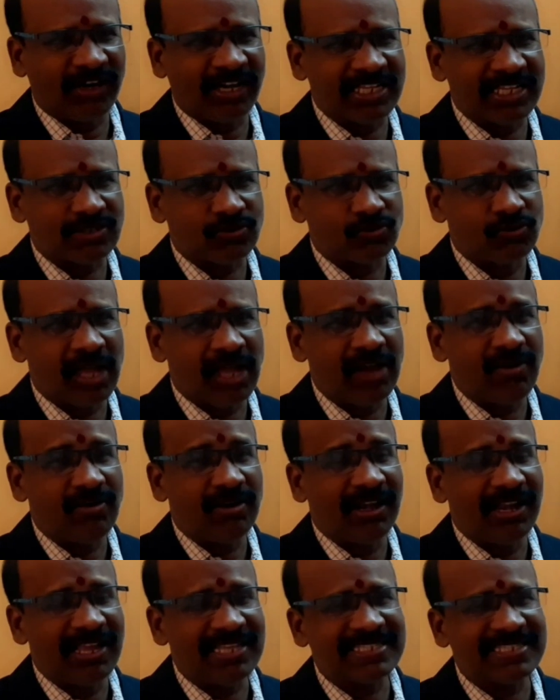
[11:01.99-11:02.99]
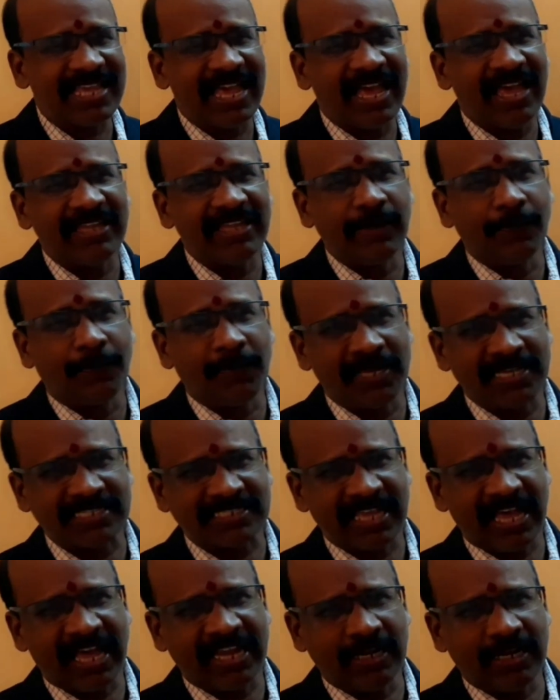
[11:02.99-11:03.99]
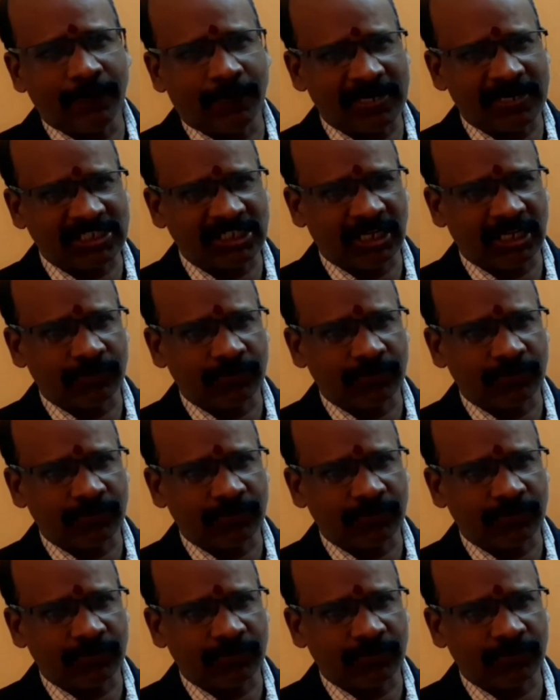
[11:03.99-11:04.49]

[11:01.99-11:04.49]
have less EPS, earning per share.